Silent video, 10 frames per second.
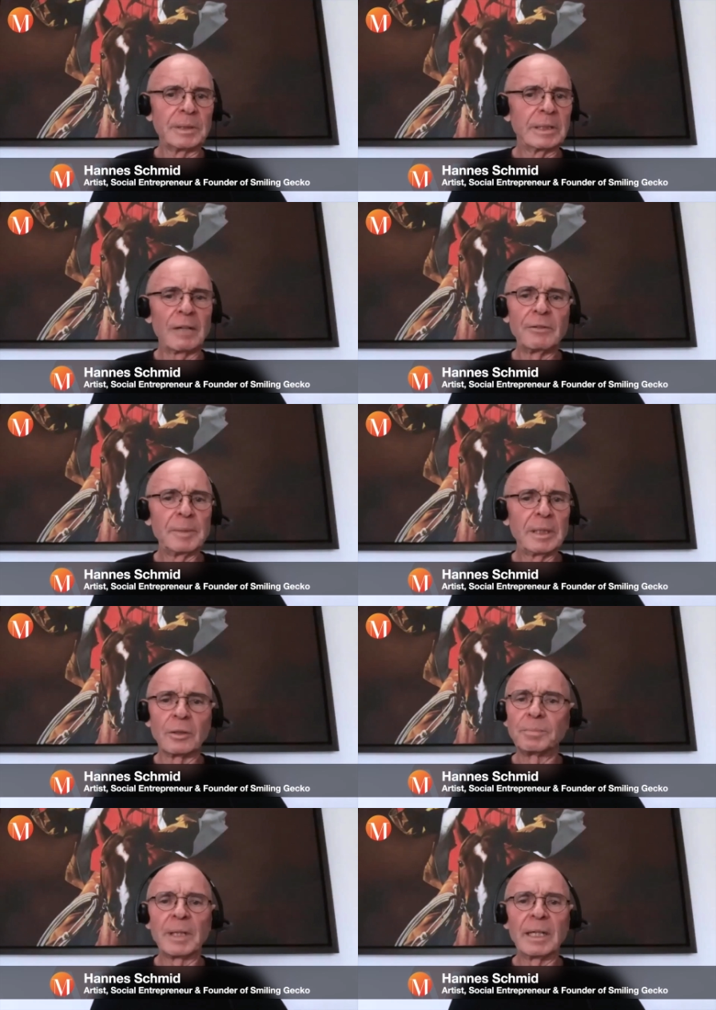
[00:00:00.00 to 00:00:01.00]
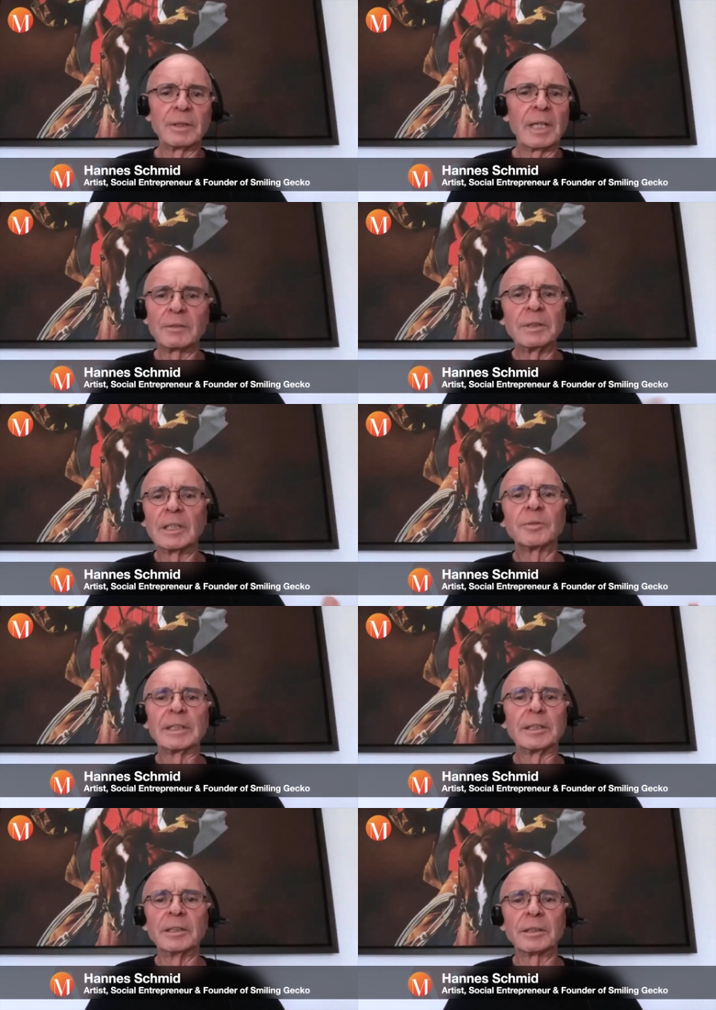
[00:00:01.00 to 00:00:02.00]
government or private, like we did
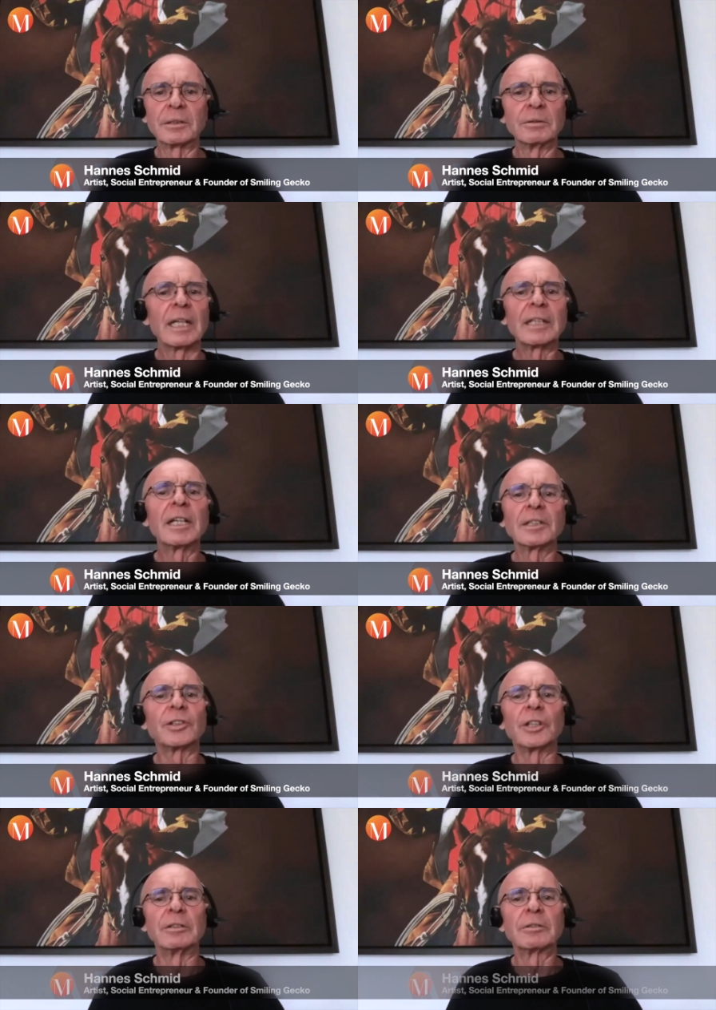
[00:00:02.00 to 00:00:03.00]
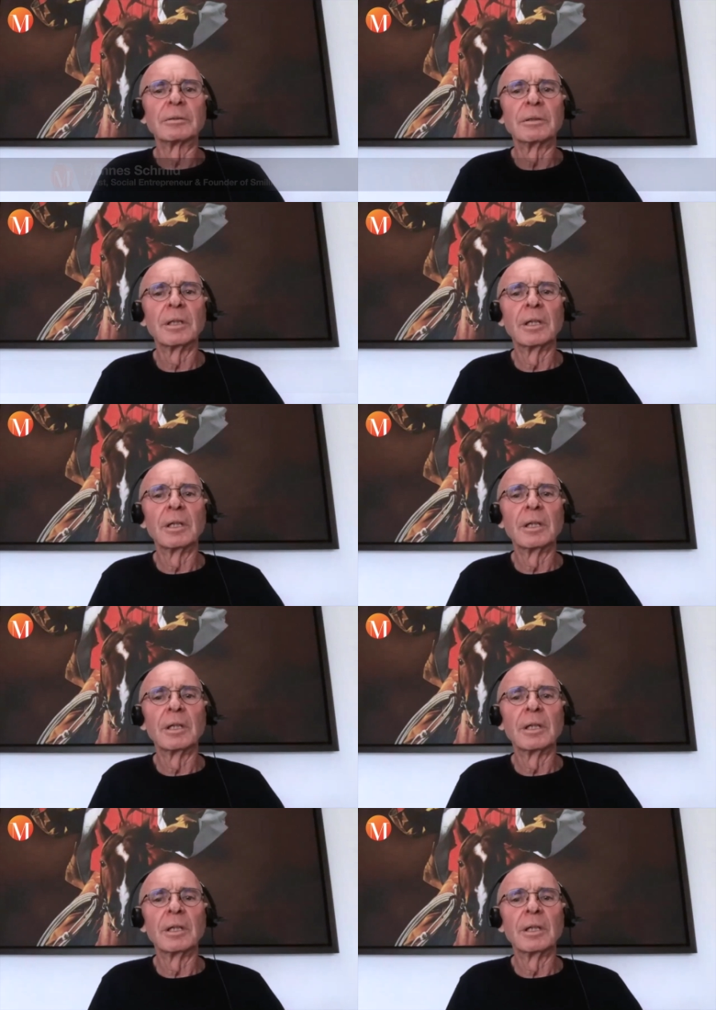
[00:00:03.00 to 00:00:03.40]
20 years ago. Nothing has changed.